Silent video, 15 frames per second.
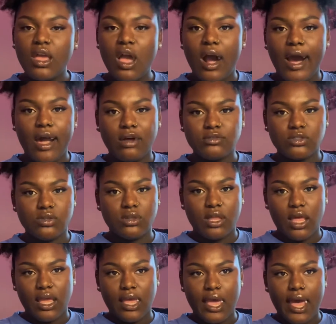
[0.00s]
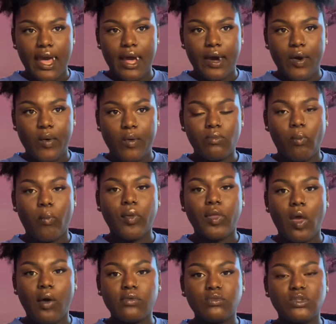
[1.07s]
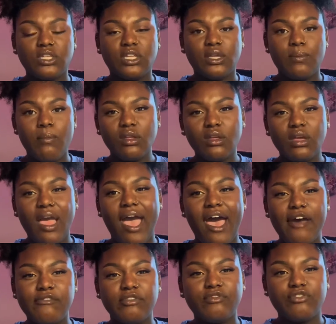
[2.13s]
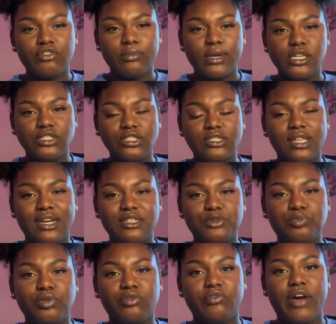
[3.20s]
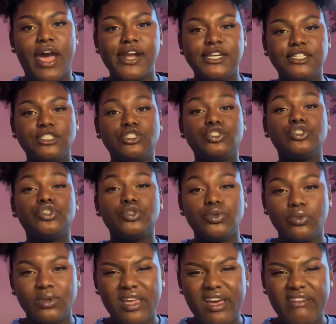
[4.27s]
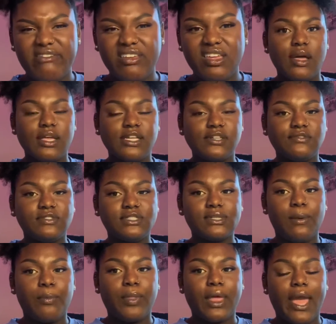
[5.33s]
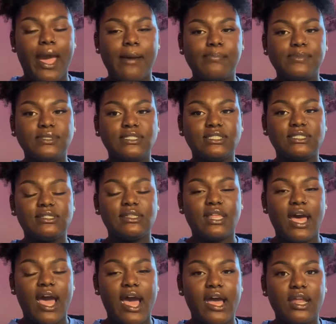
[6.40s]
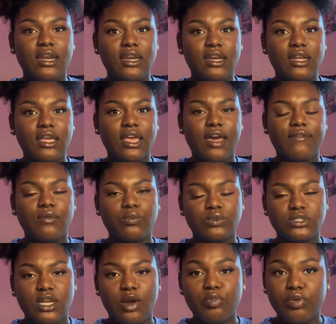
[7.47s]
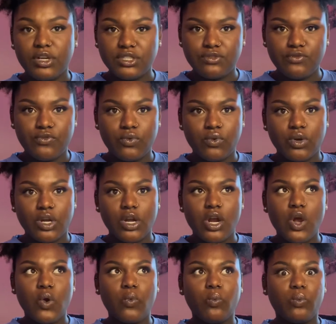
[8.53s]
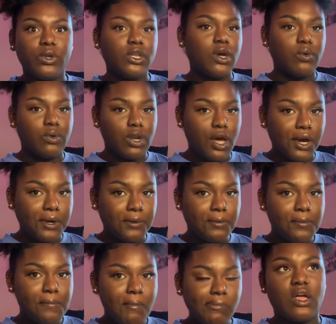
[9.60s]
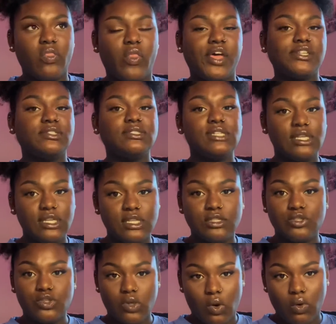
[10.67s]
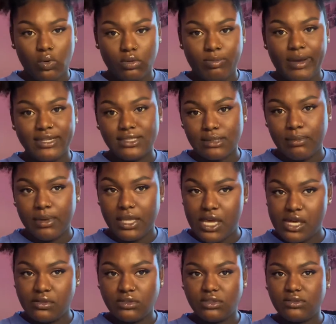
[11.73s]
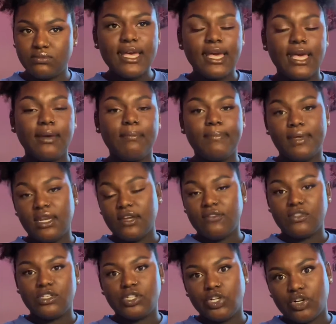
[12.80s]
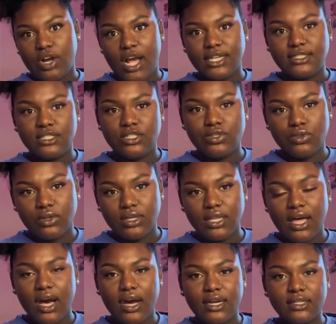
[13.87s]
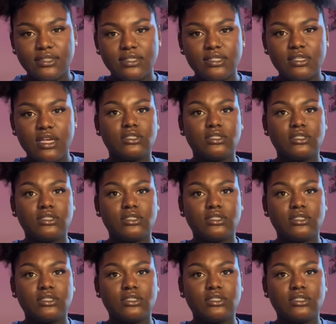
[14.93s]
I also like how we only have information that is provided to Kevin. If something happens that Kevin was not present for, we don't know unless he is told by somebody else. In many of the Degrassi storylines,